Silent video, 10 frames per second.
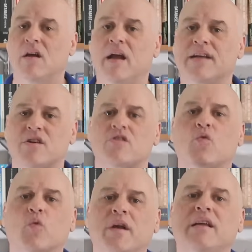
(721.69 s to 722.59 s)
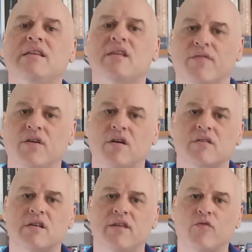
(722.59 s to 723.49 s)
It's also really difficult
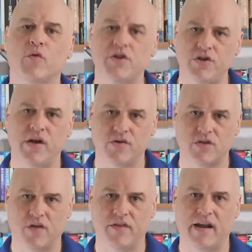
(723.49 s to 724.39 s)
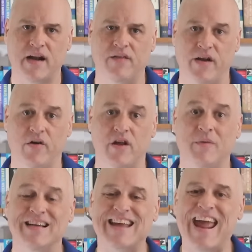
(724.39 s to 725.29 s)
to differentiate yourself in that kind of area because